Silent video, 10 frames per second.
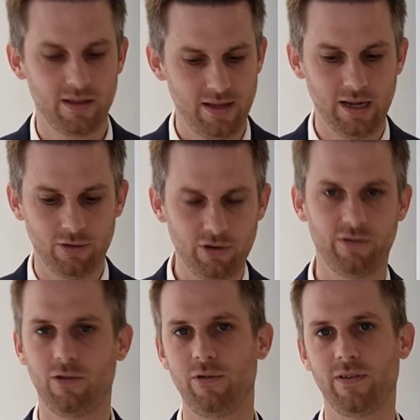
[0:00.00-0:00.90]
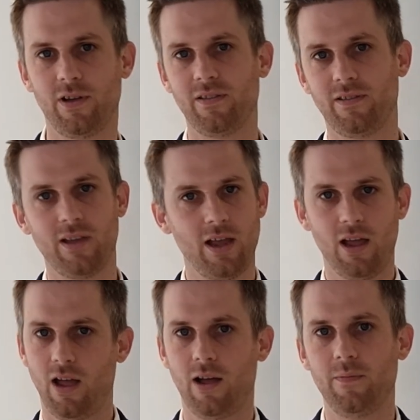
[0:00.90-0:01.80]
They can trust the results.
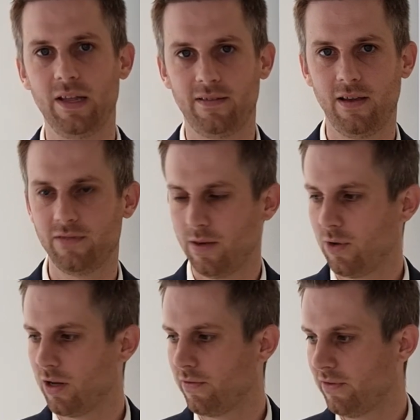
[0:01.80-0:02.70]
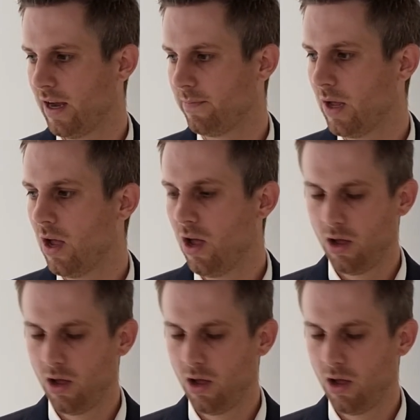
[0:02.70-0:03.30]
It saves them a lot of time.